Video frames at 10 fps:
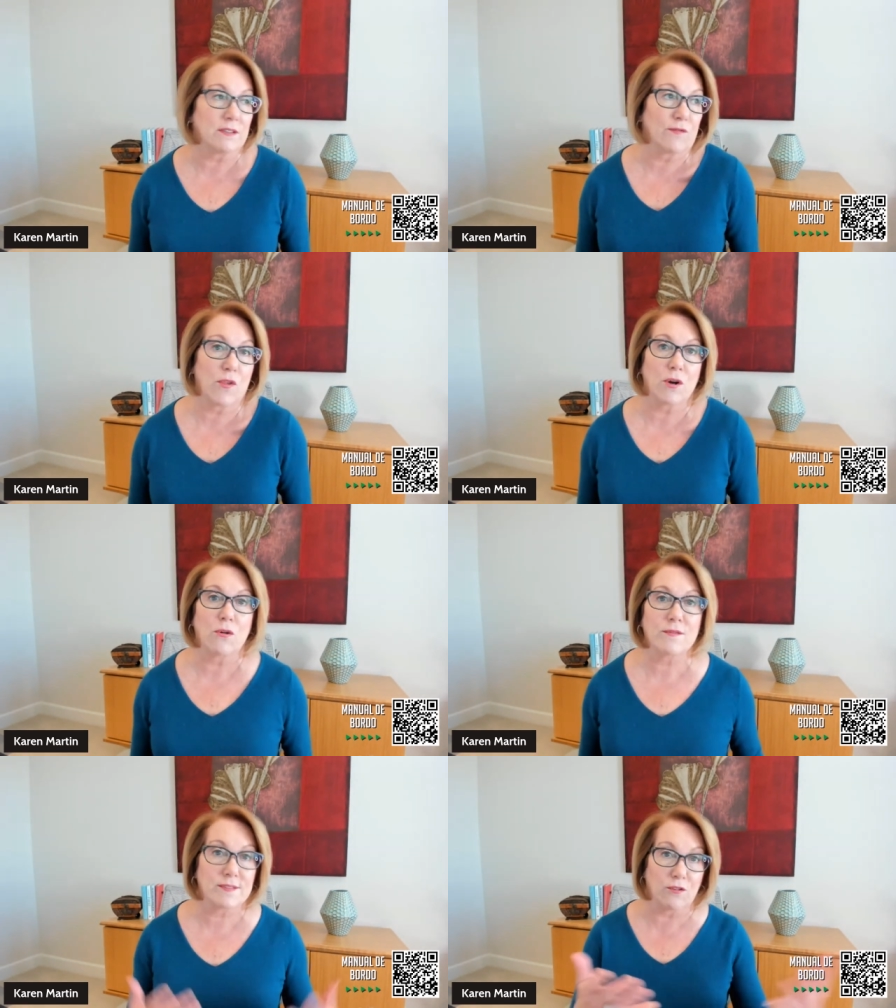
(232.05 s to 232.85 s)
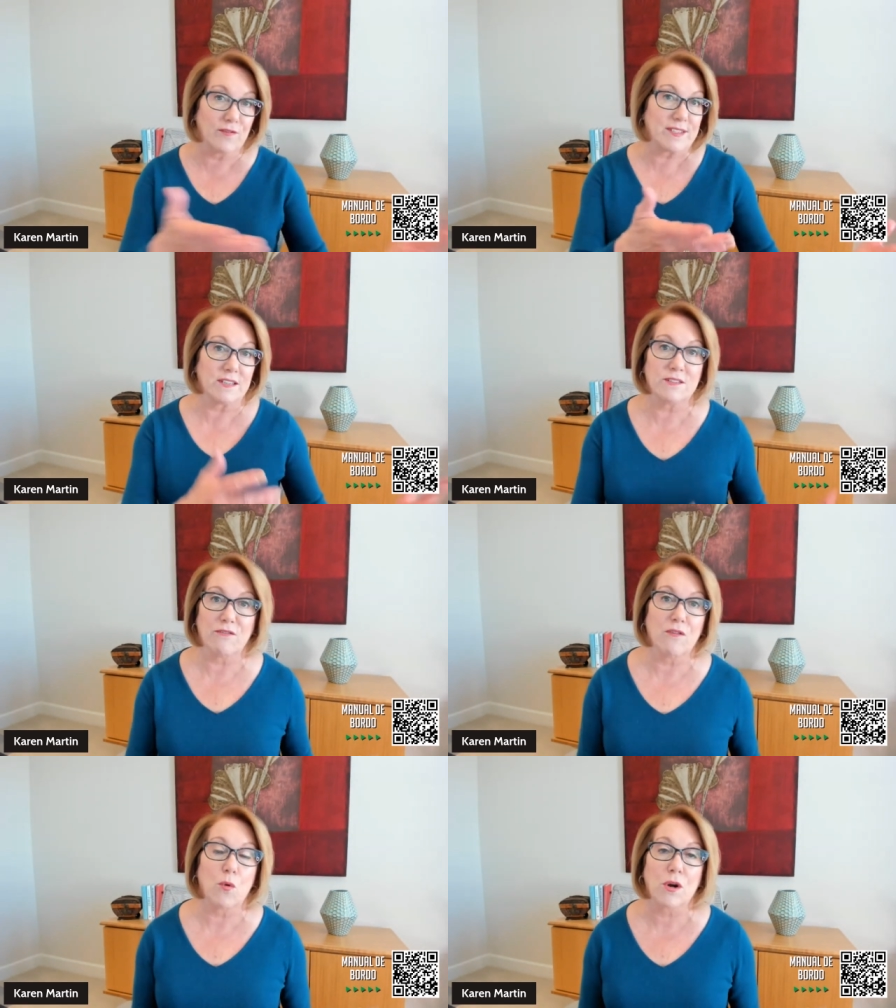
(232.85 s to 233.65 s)
deliver their services
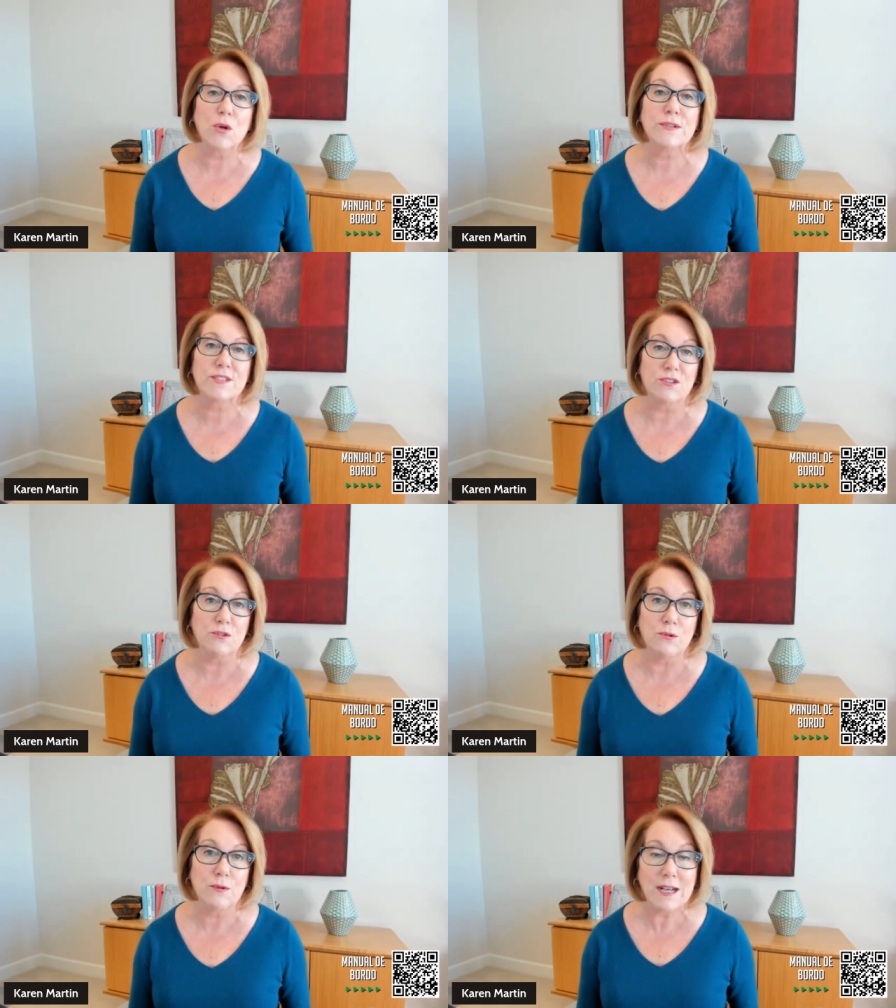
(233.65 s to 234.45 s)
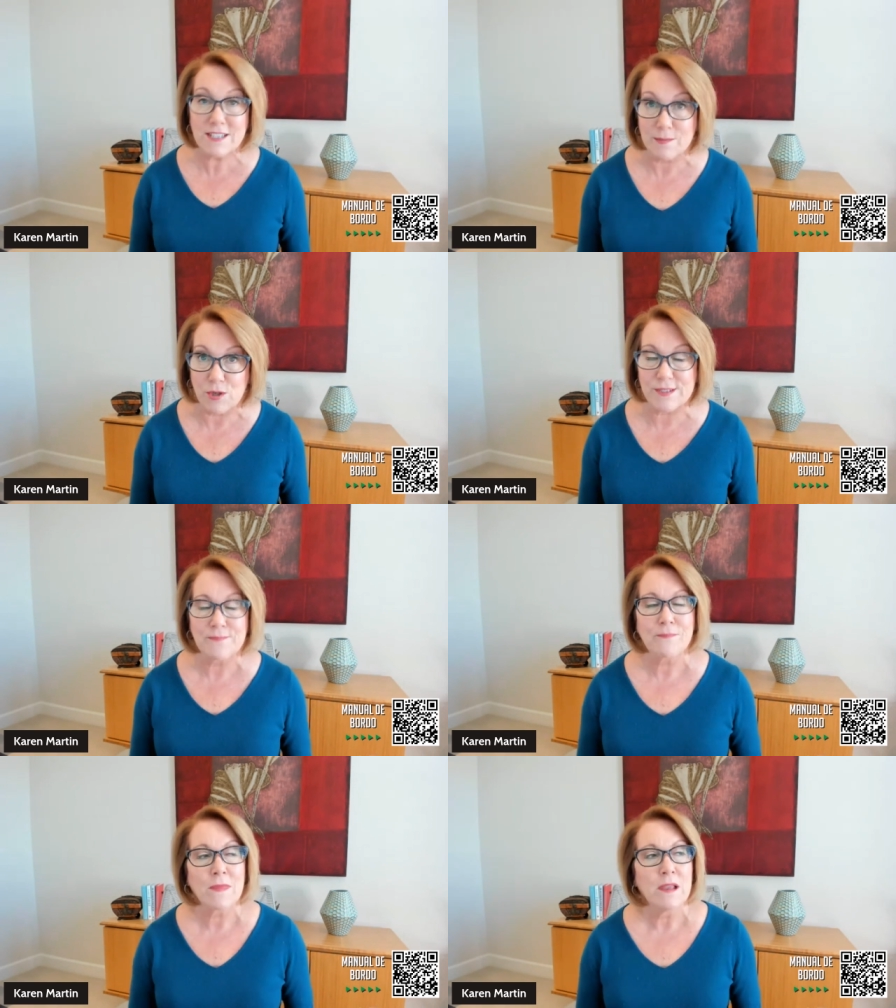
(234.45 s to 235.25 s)
or goods to
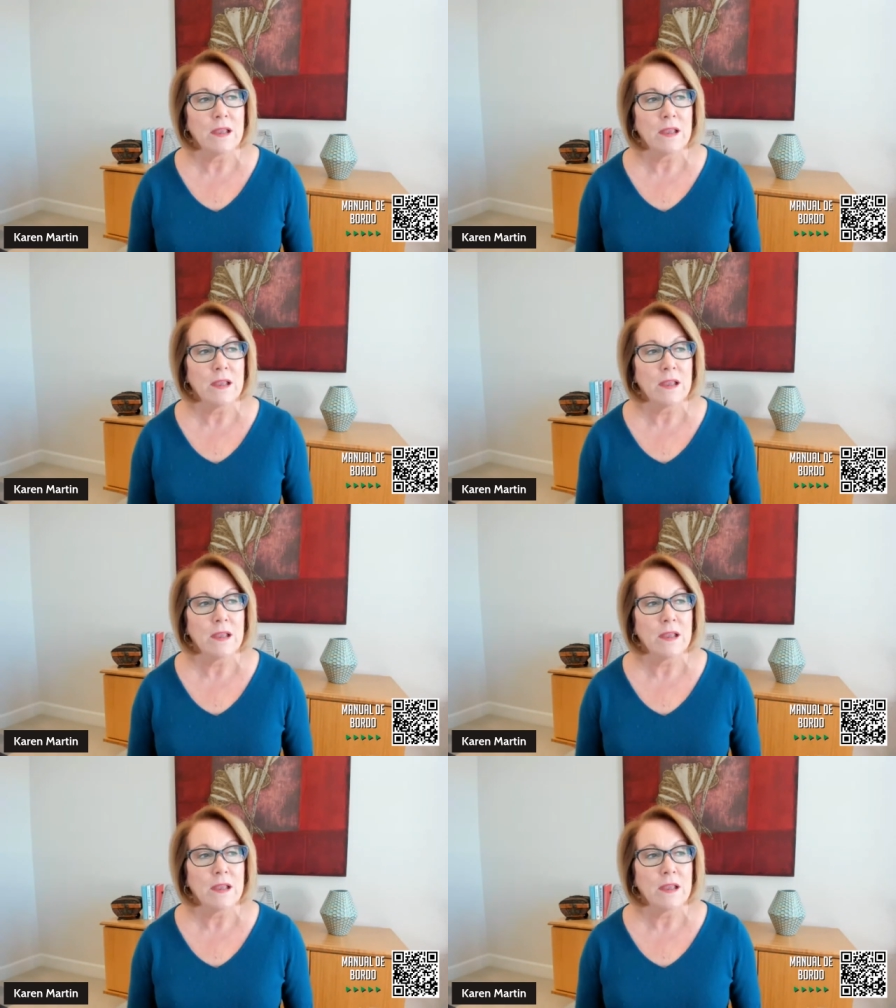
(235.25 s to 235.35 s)
customers.